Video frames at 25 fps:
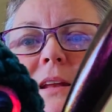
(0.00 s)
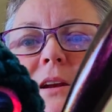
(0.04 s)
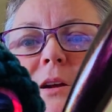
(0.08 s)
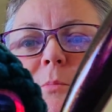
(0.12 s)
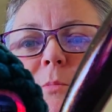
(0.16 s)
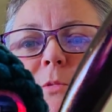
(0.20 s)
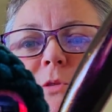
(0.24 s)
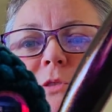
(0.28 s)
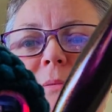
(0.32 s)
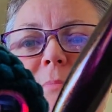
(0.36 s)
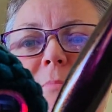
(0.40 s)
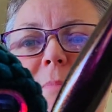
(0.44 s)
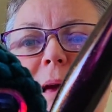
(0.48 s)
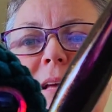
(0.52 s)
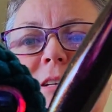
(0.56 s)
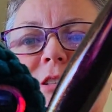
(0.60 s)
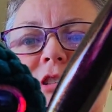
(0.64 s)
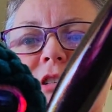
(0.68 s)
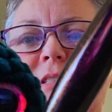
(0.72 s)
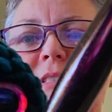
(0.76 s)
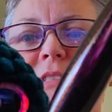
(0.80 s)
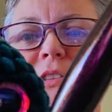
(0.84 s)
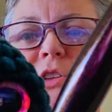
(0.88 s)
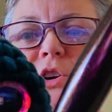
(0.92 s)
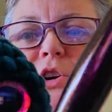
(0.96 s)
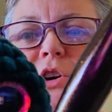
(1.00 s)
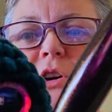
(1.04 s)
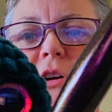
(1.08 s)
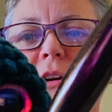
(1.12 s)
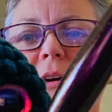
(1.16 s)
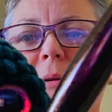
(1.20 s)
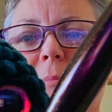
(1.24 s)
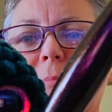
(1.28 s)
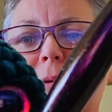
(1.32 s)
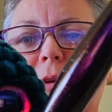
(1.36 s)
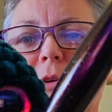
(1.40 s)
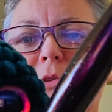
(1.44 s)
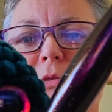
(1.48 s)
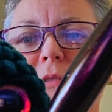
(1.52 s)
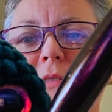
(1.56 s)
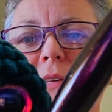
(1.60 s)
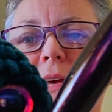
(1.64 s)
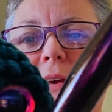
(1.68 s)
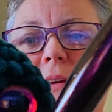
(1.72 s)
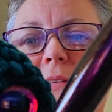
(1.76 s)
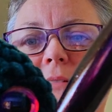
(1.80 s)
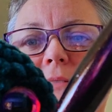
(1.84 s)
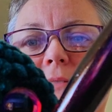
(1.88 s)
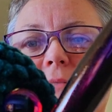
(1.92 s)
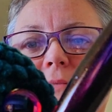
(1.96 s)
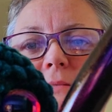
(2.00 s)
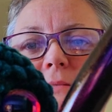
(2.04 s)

almost matches the hook I'm using.